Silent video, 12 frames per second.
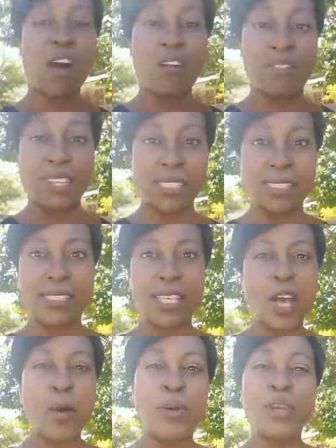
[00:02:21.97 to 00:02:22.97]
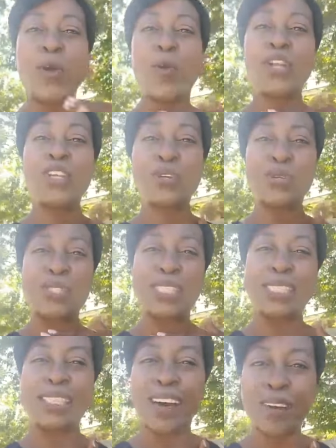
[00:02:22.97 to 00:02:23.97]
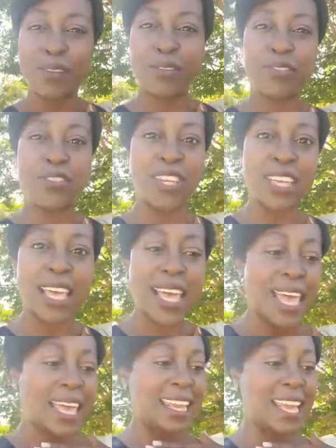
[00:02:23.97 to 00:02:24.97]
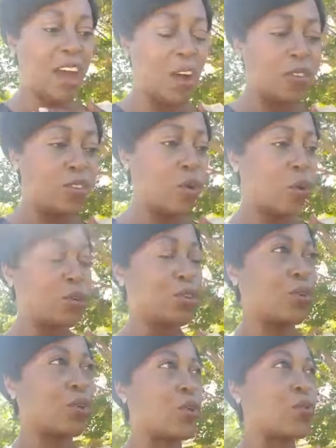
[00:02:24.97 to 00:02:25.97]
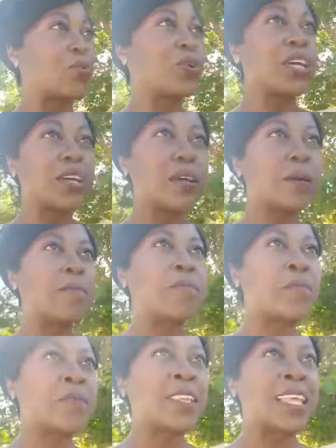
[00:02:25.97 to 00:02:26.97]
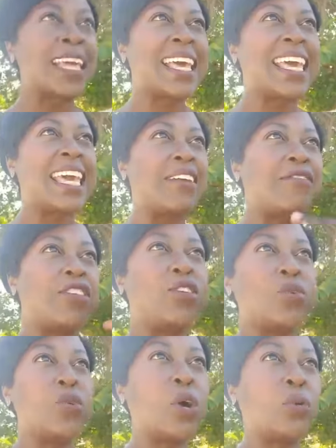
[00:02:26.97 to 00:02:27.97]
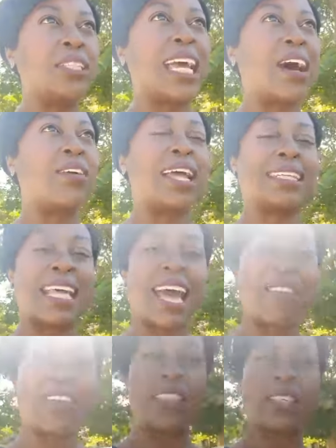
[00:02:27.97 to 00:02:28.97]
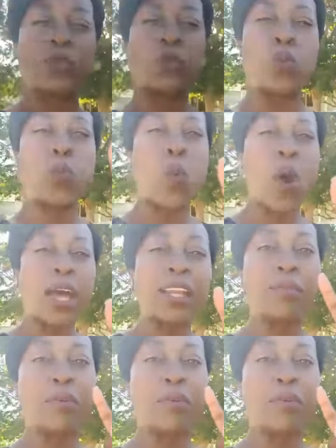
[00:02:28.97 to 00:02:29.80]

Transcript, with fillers: office, but on yourself and on, on your career if you go down as having this one